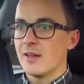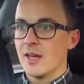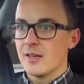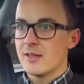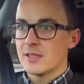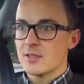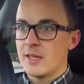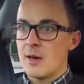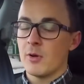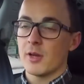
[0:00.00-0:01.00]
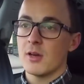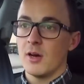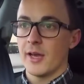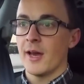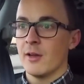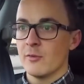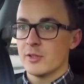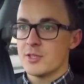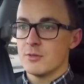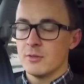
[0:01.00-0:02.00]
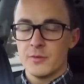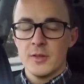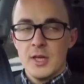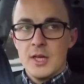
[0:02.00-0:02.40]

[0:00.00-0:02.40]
and things like that, what I can't get over is sort of